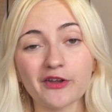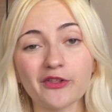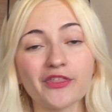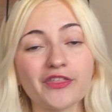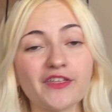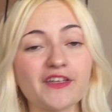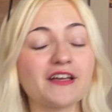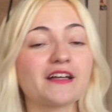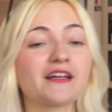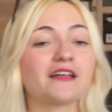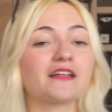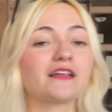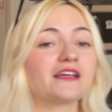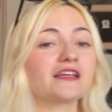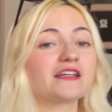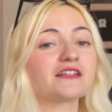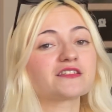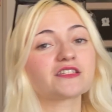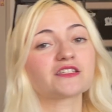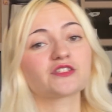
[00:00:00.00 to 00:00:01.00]
think
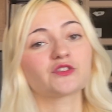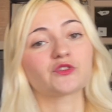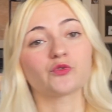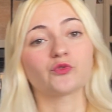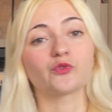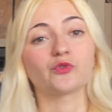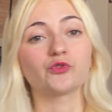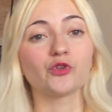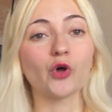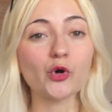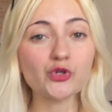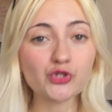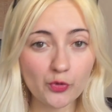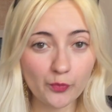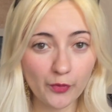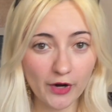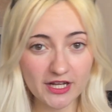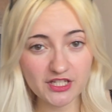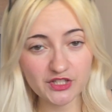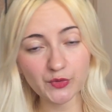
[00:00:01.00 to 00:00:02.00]
it's no
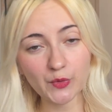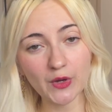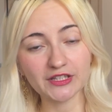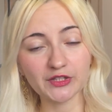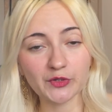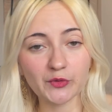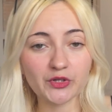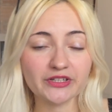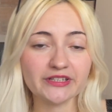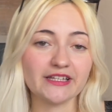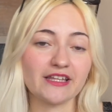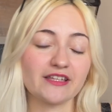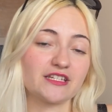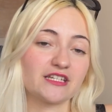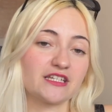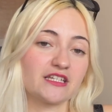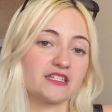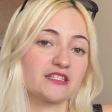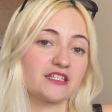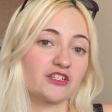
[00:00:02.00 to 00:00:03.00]
surprise to anyone that
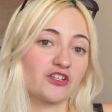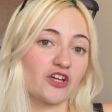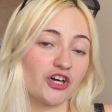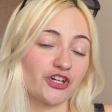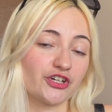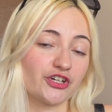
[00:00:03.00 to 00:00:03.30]
she's the daughter